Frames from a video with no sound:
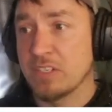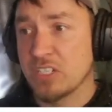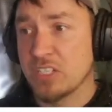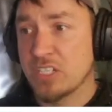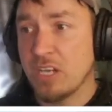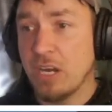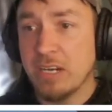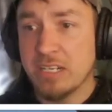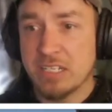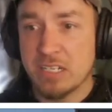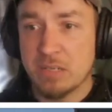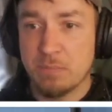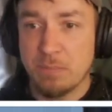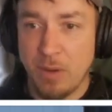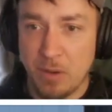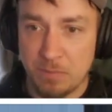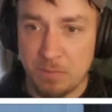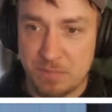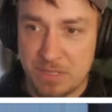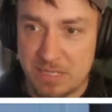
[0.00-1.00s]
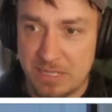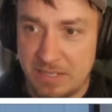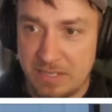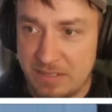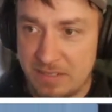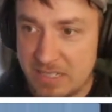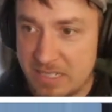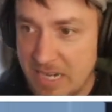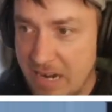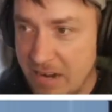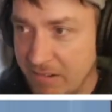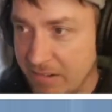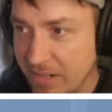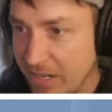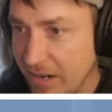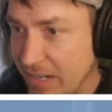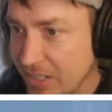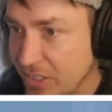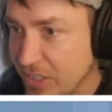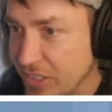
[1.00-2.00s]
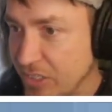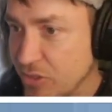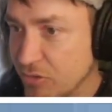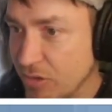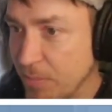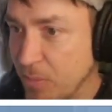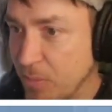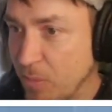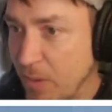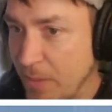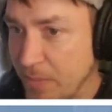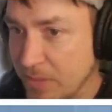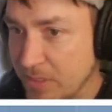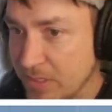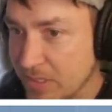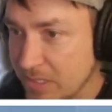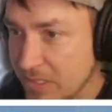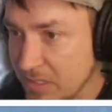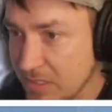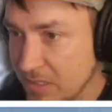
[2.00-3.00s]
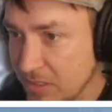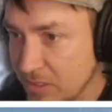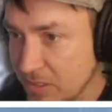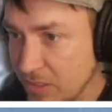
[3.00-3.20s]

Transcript: the sided mobs in this area actually drop weapons,